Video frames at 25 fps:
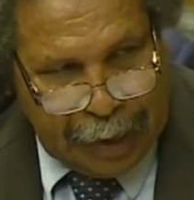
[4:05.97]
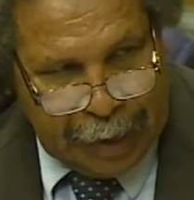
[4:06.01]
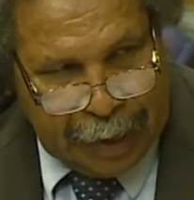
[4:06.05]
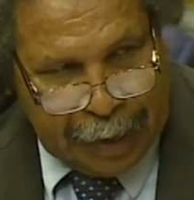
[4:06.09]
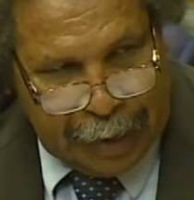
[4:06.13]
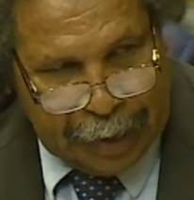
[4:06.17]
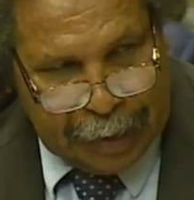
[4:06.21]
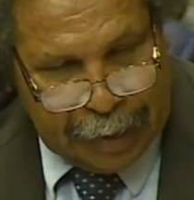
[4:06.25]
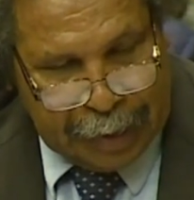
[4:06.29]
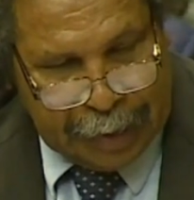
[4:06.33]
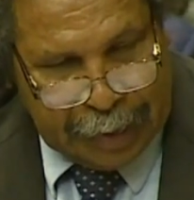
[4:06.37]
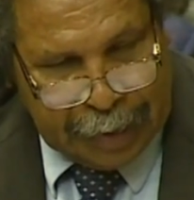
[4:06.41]

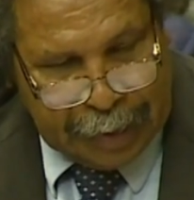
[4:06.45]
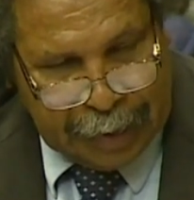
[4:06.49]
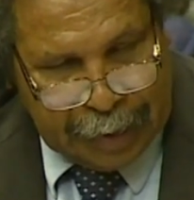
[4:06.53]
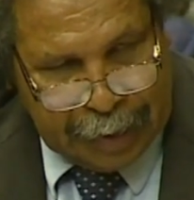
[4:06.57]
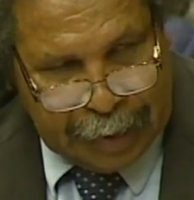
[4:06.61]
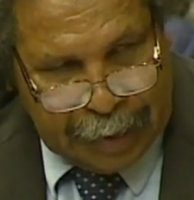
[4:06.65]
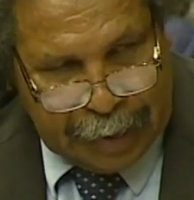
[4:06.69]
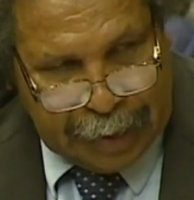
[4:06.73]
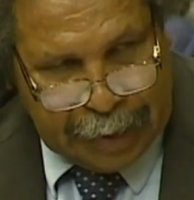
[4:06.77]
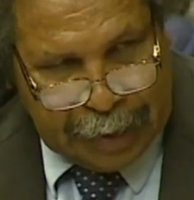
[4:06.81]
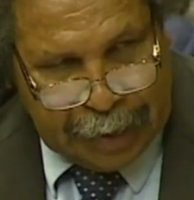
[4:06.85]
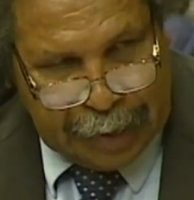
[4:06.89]
And
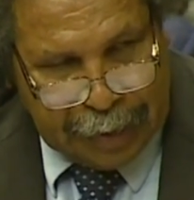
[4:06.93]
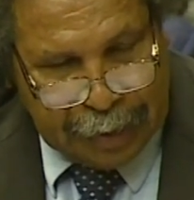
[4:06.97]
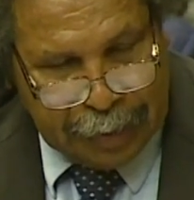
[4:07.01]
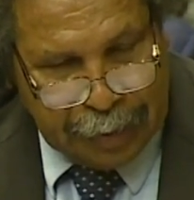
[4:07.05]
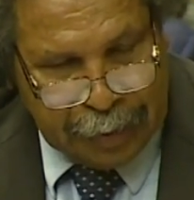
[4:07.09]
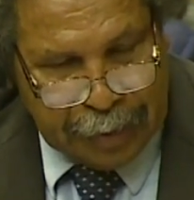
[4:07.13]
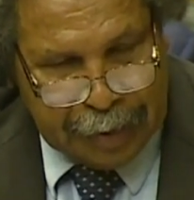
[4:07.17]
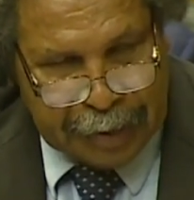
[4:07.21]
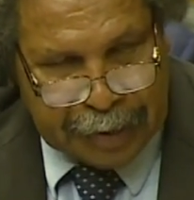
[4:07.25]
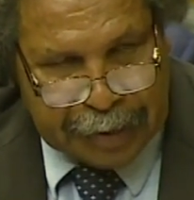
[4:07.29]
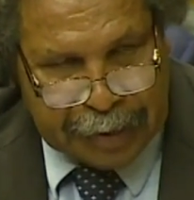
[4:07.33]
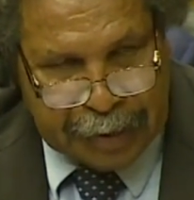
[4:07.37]
in
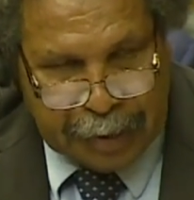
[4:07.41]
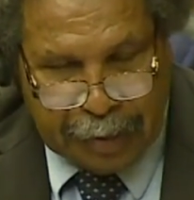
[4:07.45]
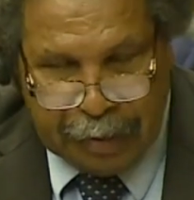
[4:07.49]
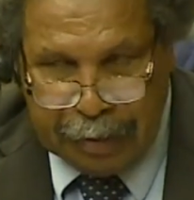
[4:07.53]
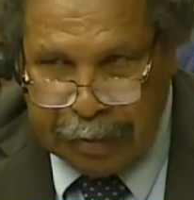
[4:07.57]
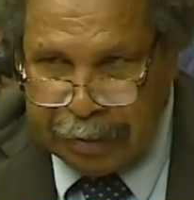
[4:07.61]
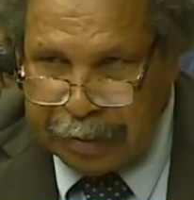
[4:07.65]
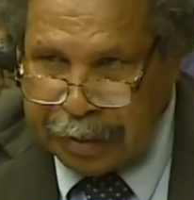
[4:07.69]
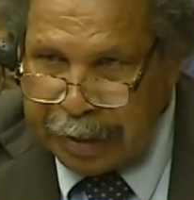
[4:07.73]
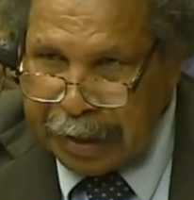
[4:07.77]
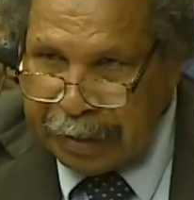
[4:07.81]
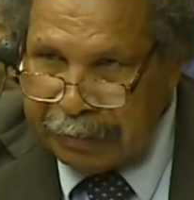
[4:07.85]
doing
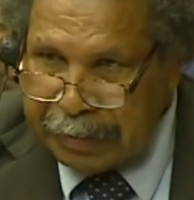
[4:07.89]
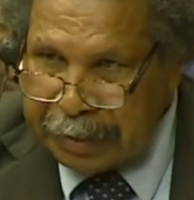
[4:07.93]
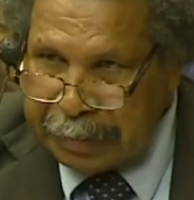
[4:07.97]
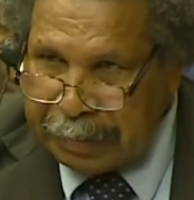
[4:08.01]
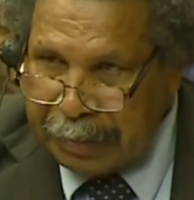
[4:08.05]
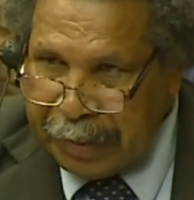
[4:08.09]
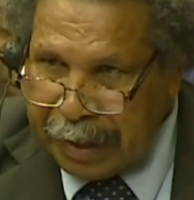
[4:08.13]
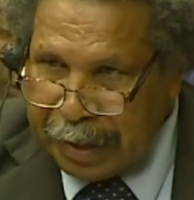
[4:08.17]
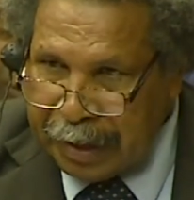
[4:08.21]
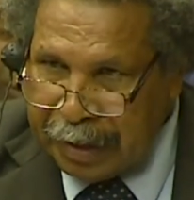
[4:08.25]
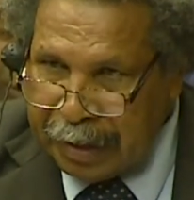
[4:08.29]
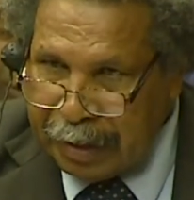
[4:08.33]
so, they've
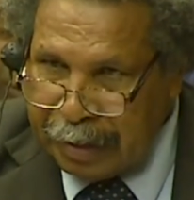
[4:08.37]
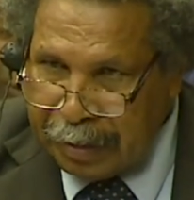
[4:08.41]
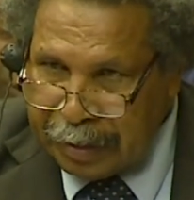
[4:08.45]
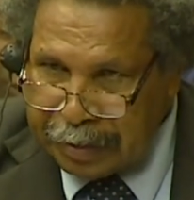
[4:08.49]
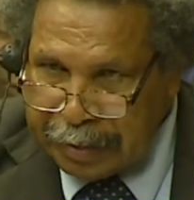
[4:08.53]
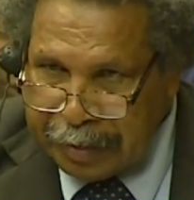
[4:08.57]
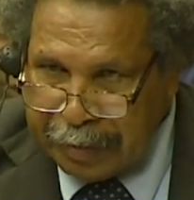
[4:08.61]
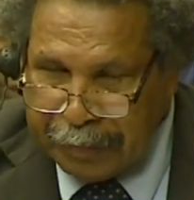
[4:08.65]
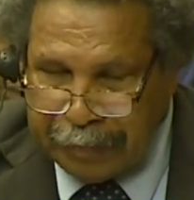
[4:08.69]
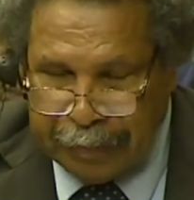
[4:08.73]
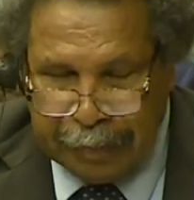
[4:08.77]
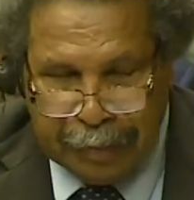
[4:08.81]
spent lots
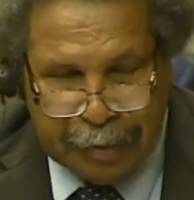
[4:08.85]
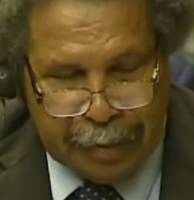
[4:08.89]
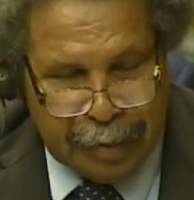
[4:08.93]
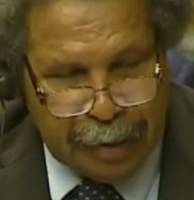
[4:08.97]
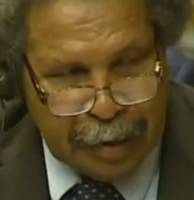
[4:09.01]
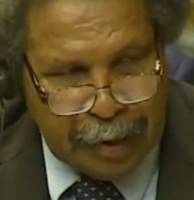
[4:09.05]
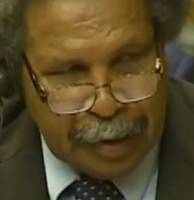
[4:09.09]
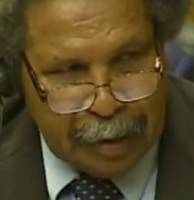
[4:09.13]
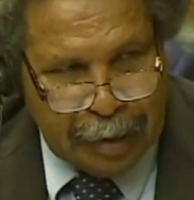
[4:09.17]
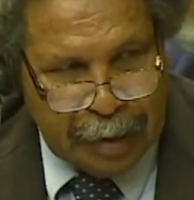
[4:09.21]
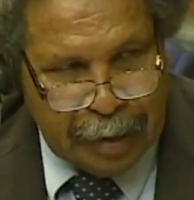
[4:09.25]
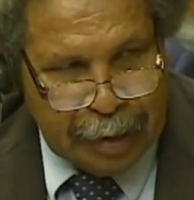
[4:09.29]
of
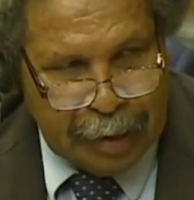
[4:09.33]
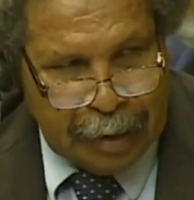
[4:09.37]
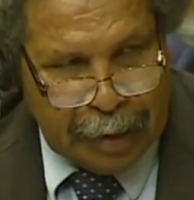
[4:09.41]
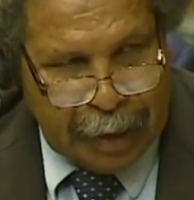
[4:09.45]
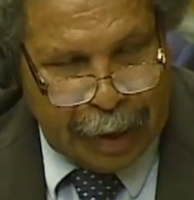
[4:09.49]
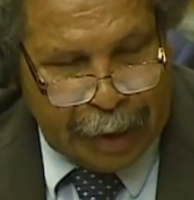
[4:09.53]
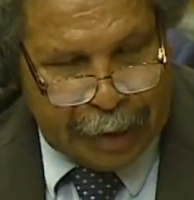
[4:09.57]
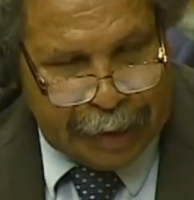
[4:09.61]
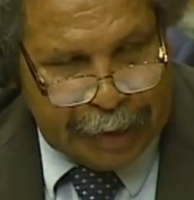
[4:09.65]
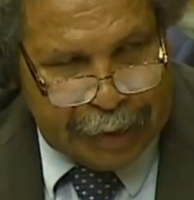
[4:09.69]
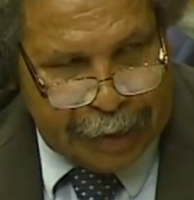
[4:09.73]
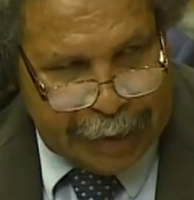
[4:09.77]

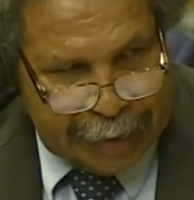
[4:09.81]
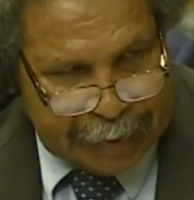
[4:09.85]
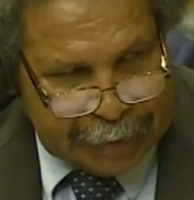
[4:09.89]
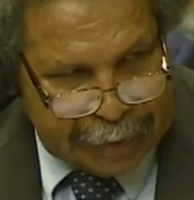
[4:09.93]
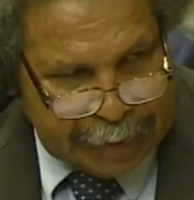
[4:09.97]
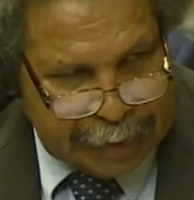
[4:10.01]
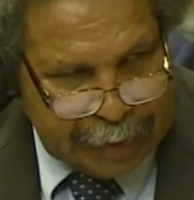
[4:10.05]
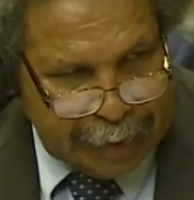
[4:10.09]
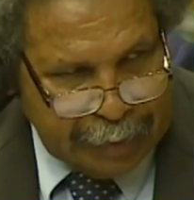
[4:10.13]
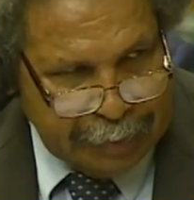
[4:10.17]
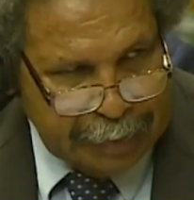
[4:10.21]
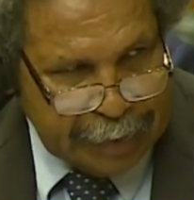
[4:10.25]

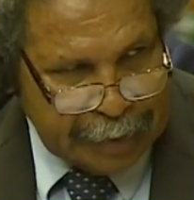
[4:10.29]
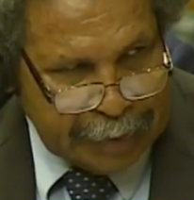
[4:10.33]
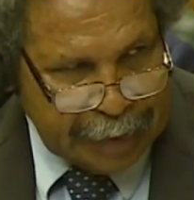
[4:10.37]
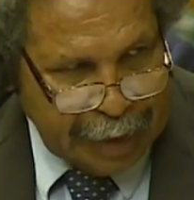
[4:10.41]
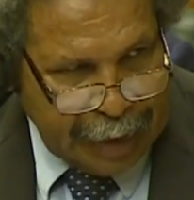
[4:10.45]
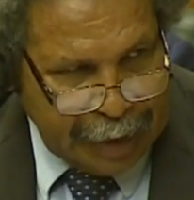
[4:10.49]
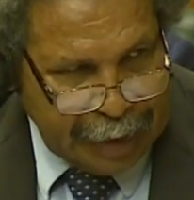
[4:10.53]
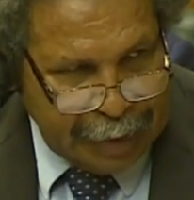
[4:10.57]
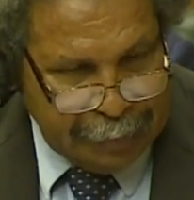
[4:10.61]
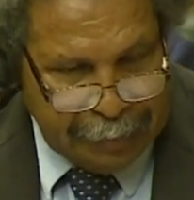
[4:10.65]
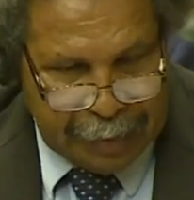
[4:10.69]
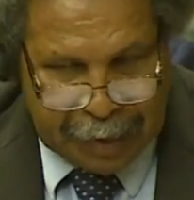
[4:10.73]
unnecessary
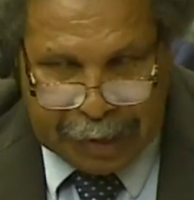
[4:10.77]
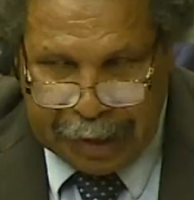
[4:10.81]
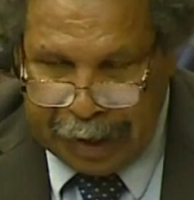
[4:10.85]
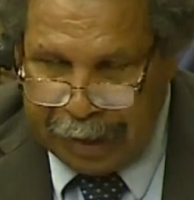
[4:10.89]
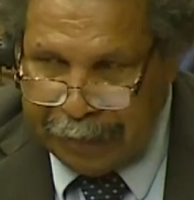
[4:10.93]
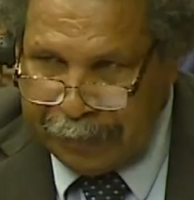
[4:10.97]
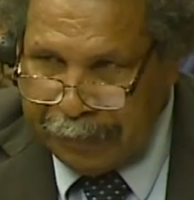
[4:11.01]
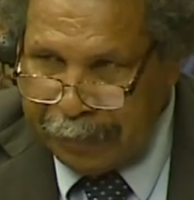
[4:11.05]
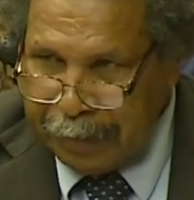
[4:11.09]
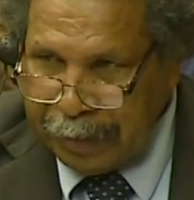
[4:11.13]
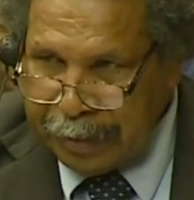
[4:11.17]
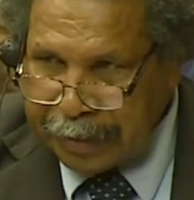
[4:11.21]
time and
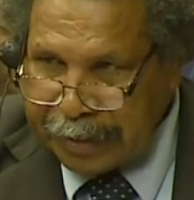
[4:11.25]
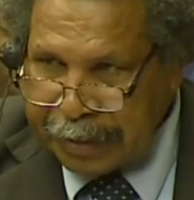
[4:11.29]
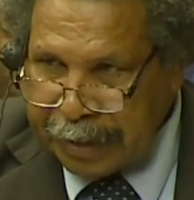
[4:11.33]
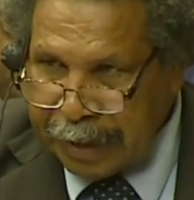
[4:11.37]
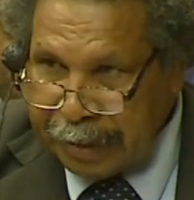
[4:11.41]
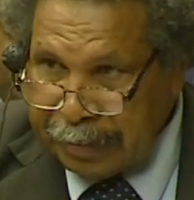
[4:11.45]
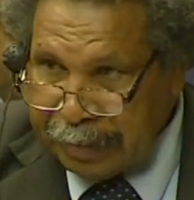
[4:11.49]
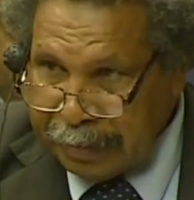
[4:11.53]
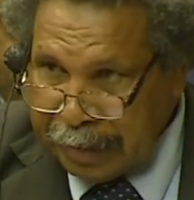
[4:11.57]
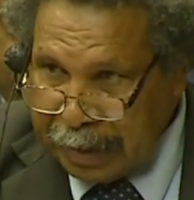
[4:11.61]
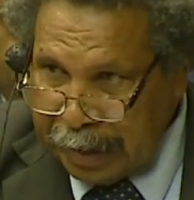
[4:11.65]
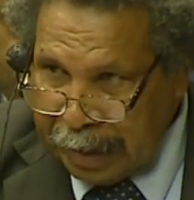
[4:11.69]
efforts
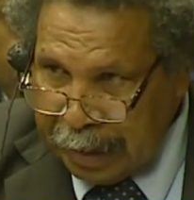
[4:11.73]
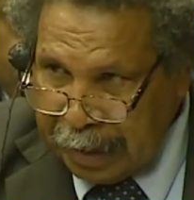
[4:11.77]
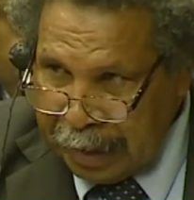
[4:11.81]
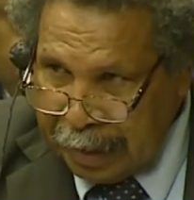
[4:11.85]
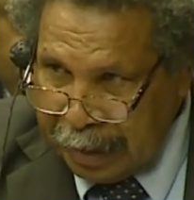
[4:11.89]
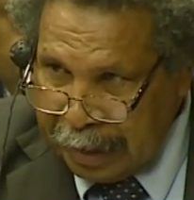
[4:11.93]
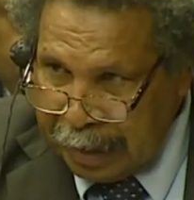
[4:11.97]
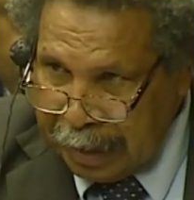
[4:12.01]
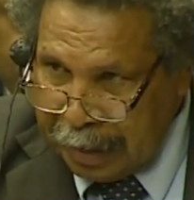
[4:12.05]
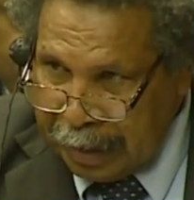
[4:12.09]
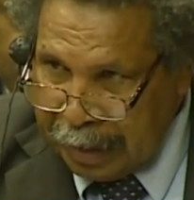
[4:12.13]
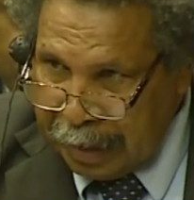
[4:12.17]
and
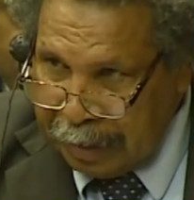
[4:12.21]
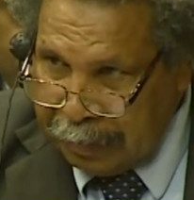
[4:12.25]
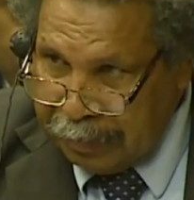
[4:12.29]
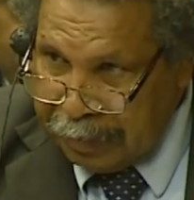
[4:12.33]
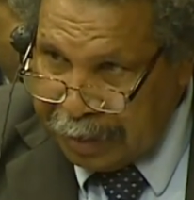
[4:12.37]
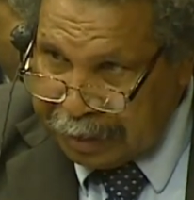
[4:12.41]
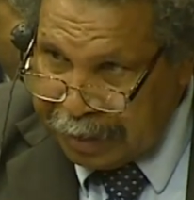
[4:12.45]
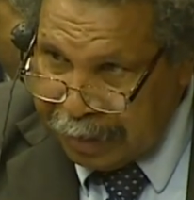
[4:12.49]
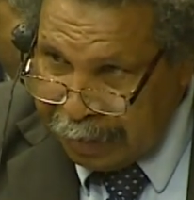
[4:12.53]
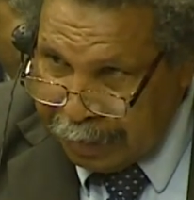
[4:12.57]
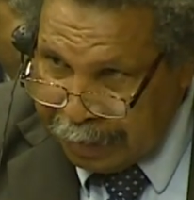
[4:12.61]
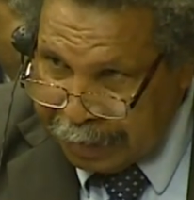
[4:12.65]

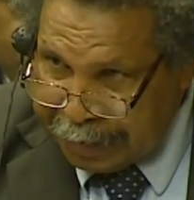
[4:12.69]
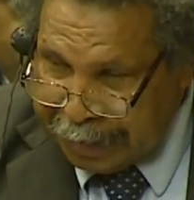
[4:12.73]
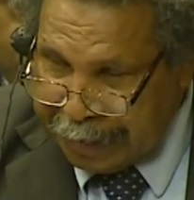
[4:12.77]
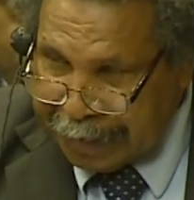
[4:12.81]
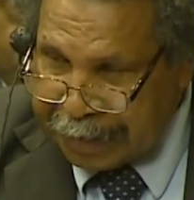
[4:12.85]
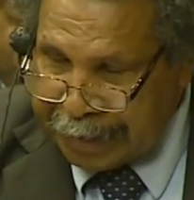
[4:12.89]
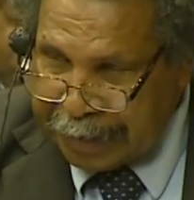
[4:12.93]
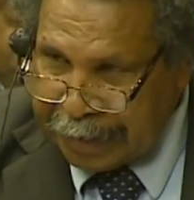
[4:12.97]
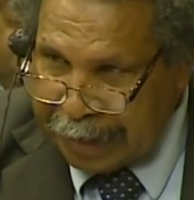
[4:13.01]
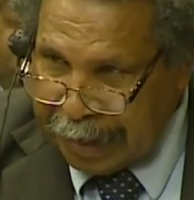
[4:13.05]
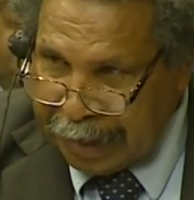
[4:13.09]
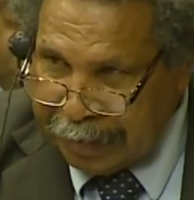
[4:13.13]

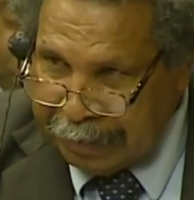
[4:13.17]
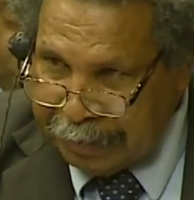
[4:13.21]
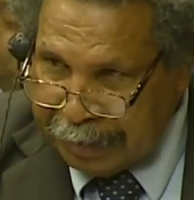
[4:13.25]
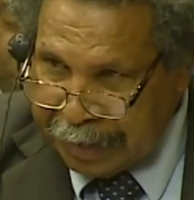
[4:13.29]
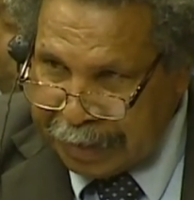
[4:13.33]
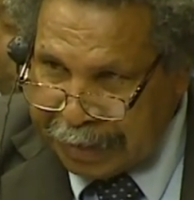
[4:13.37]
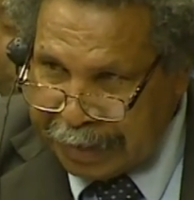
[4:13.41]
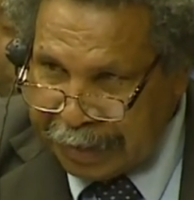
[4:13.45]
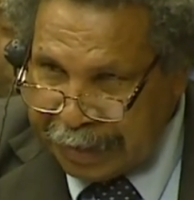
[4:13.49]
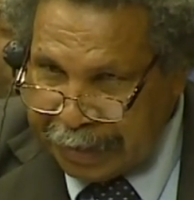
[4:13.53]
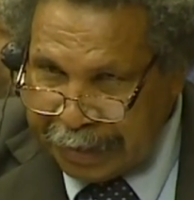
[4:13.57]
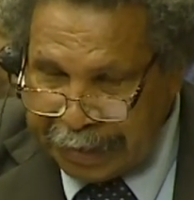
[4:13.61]
resources
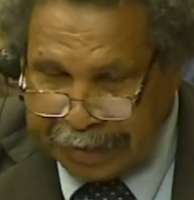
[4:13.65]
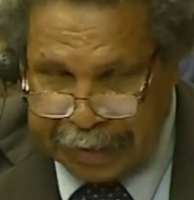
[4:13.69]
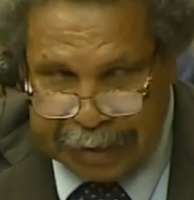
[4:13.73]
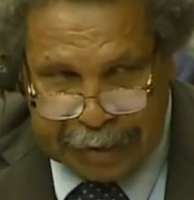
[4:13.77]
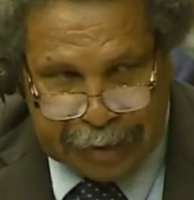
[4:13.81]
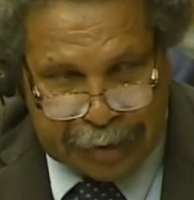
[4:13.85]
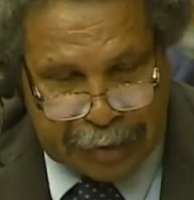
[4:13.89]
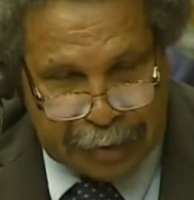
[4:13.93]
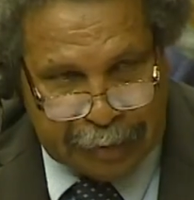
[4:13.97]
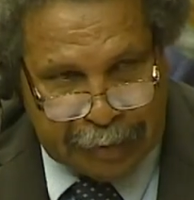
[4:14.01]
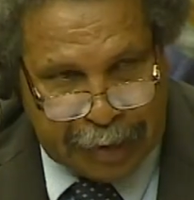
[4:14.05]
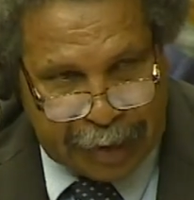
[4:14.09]
addressing this issue.